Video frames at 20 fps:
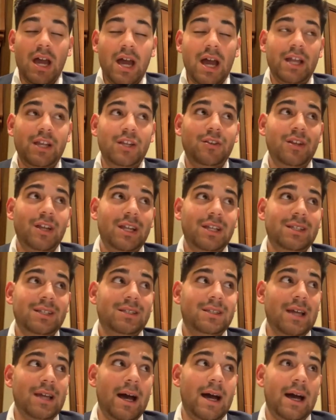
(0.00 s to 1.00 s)
and you
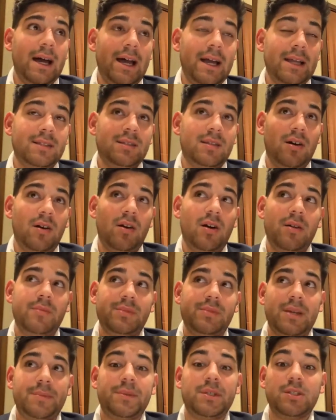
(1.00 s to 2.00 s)
need at
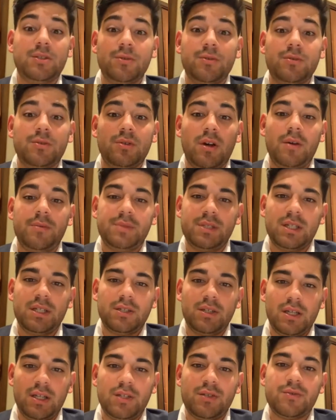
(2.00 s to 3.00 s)
times up to 2 times
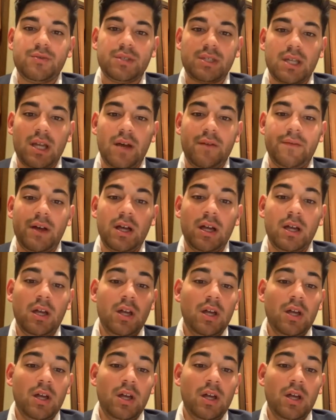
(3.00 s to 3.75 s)
interest cover.